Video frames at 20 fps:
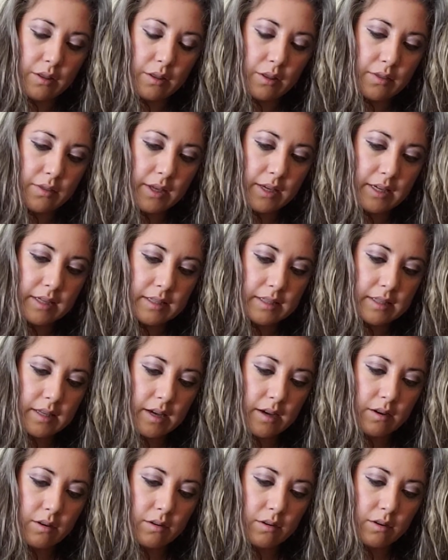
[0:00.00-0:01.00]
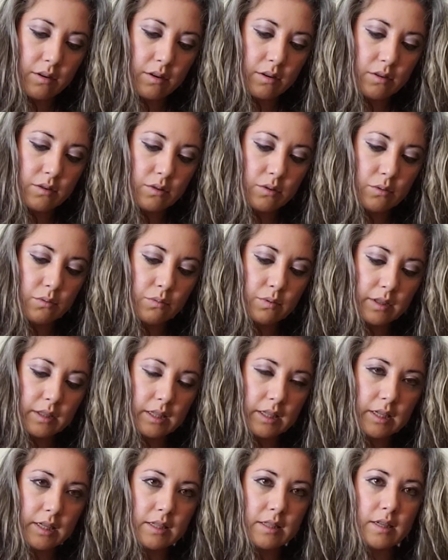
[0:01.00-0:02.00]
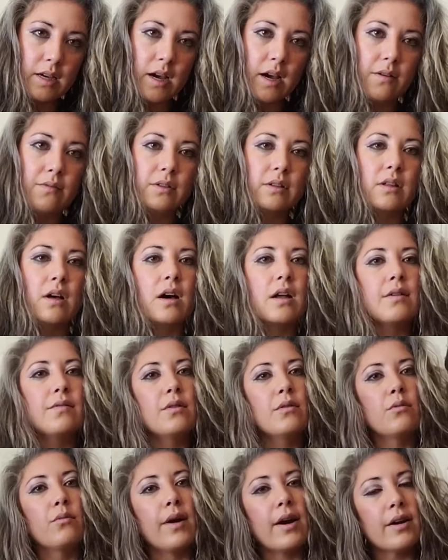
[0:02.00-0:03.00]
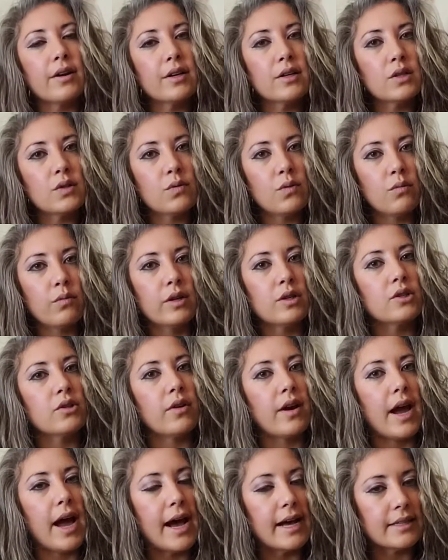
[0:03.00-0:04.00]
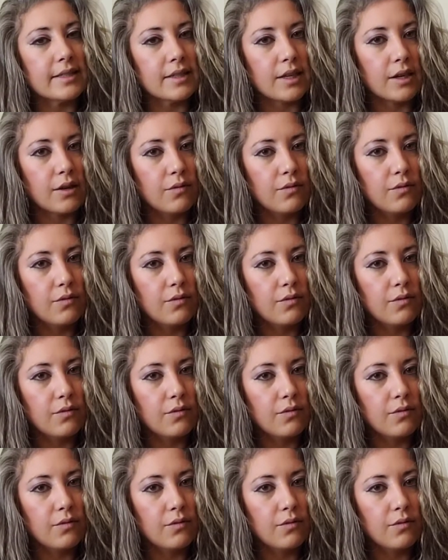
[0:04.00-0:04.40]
The thing is that you really need to have a lot of awareness for what you're asking